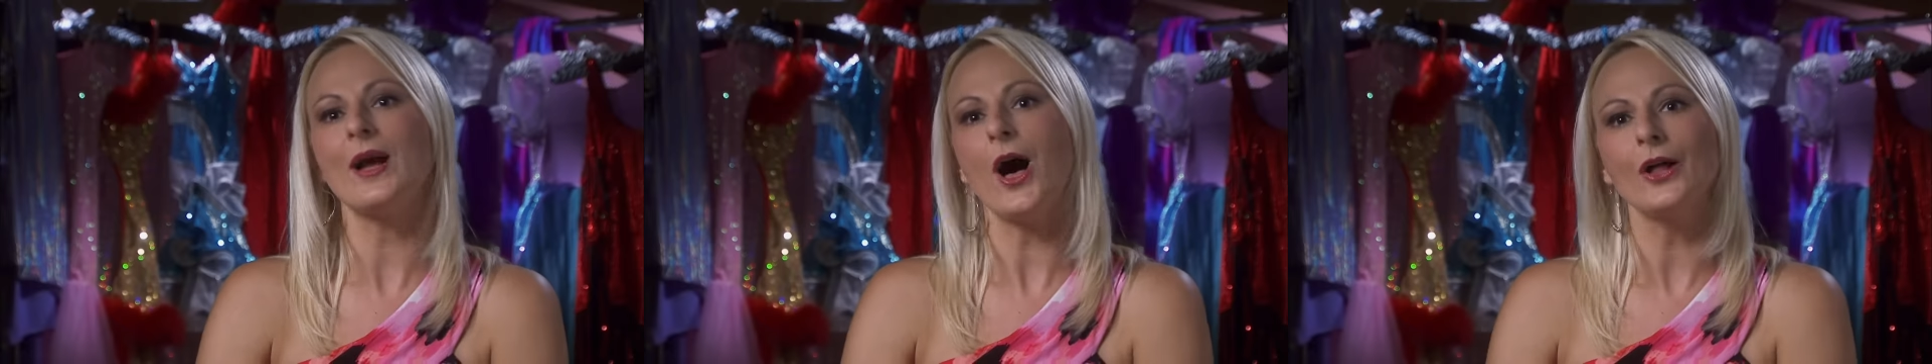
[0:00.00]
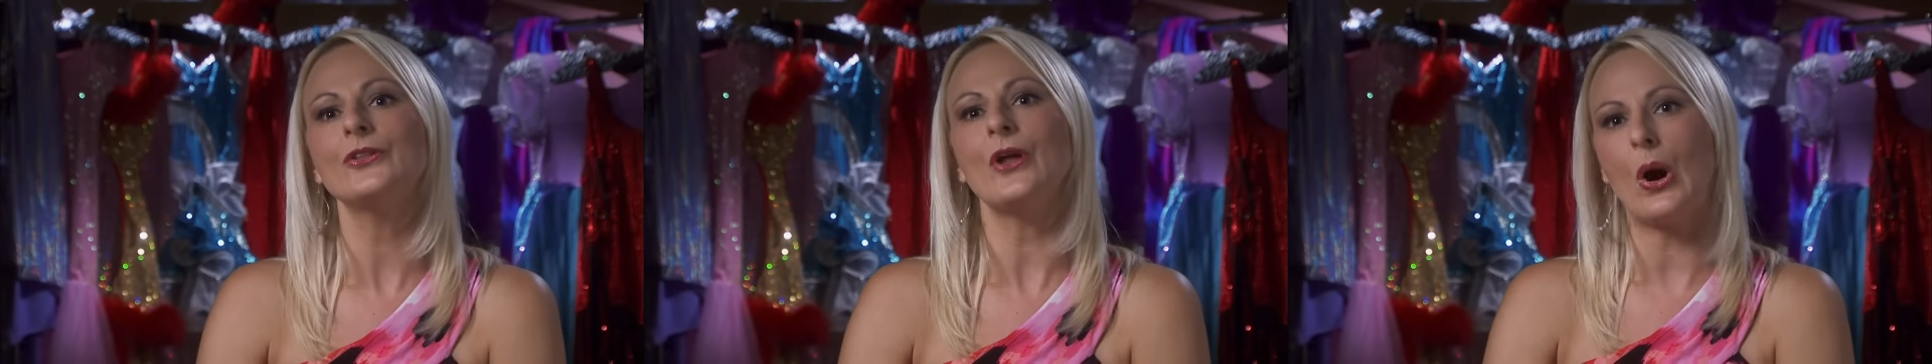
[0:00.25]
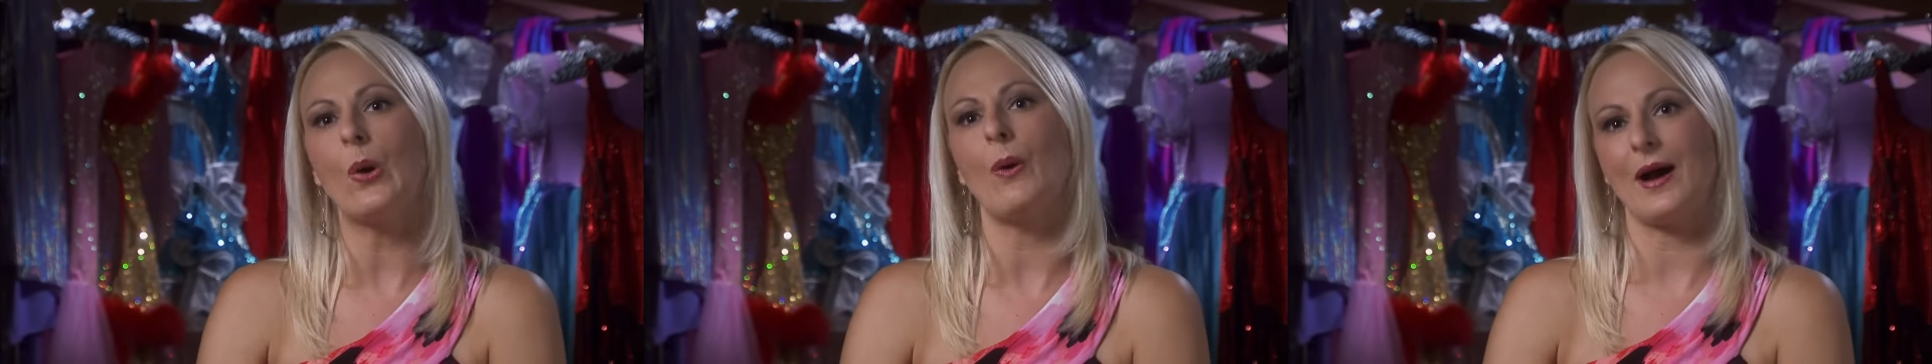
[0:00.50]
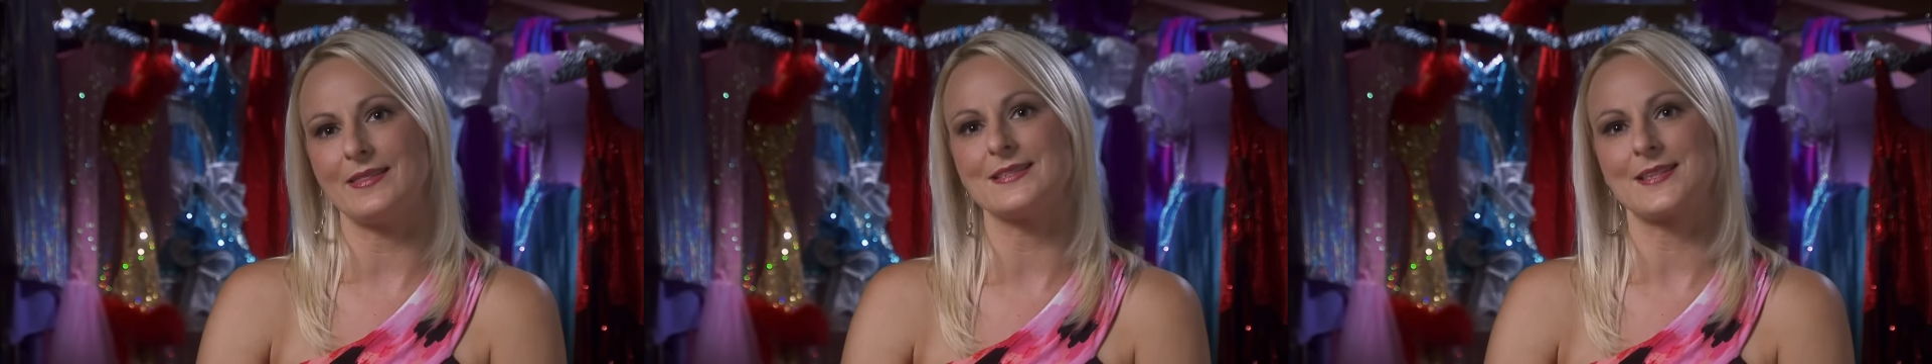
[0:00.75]
all know
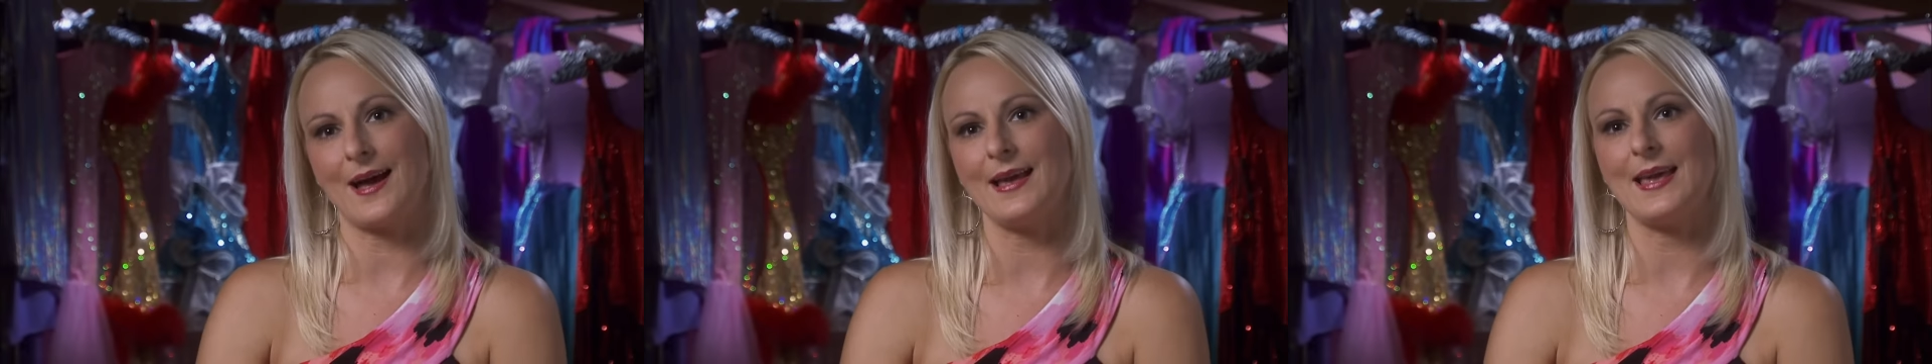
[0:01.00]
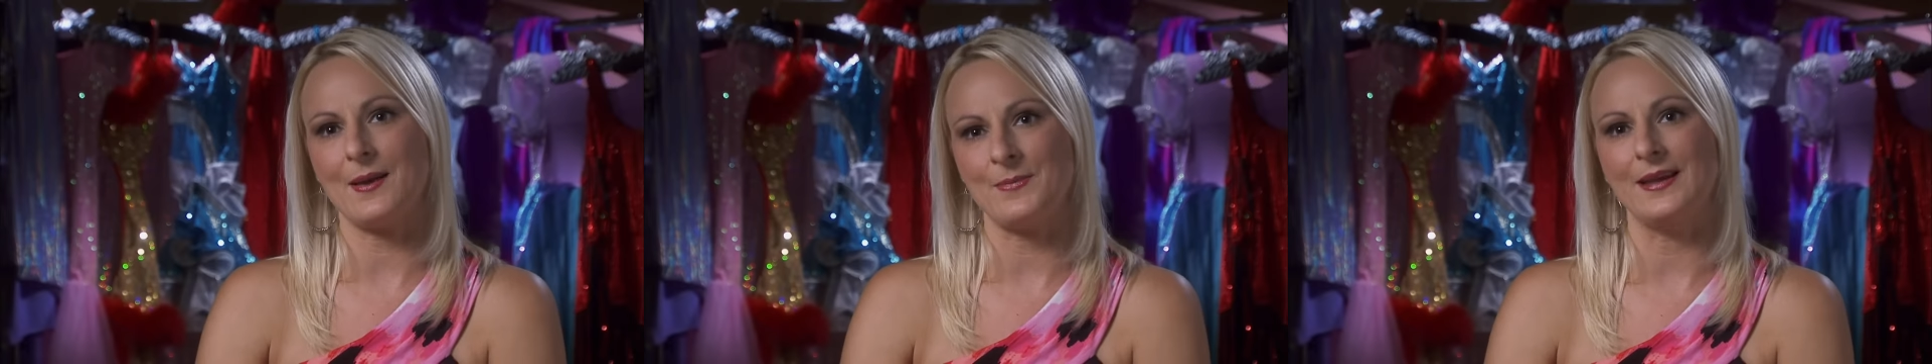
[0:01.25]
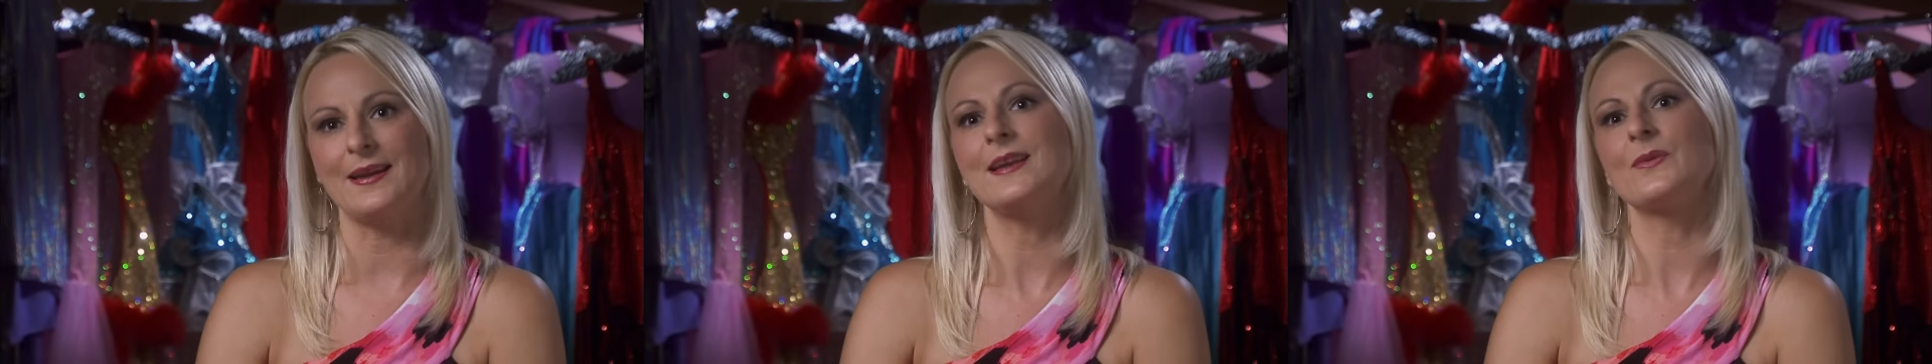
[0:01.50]
why this guy came in, and it